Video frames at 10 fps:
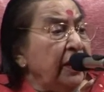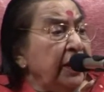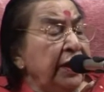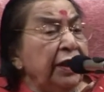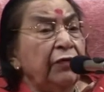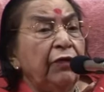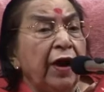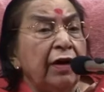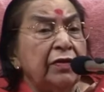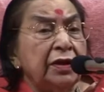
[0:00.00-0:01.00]
in the
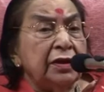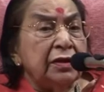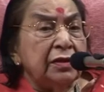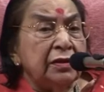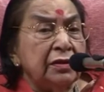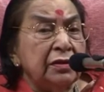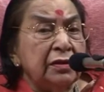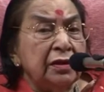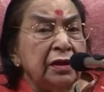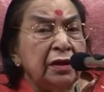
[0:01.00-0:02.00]
flowers
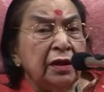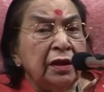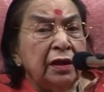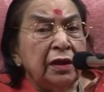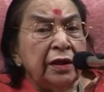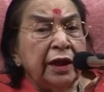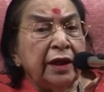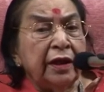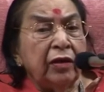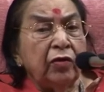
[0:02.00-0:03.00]
that
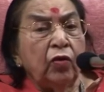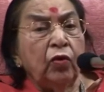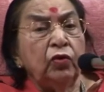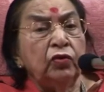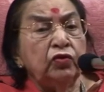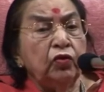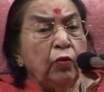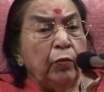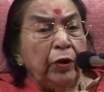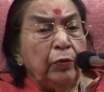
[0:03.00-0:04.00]
are grown so
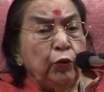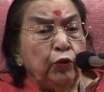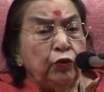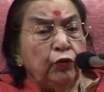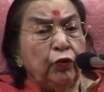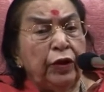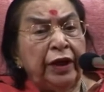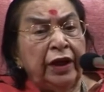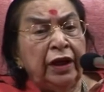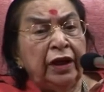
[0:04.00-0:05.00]

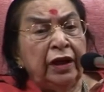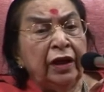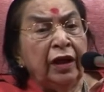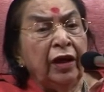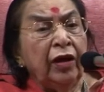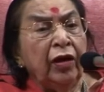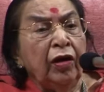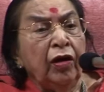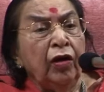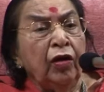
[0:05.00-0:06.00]
beautifully,
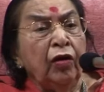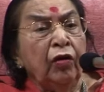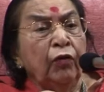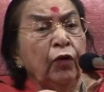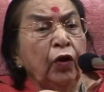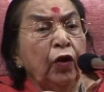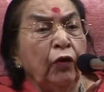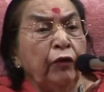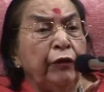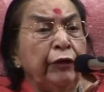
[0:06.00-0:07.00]
full
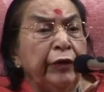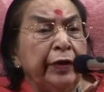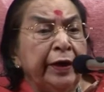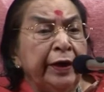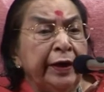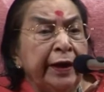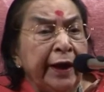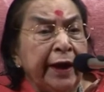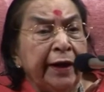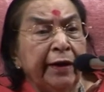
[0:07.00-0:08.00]
of
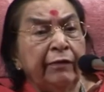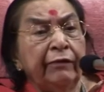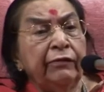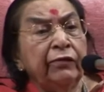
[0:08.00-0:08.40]
love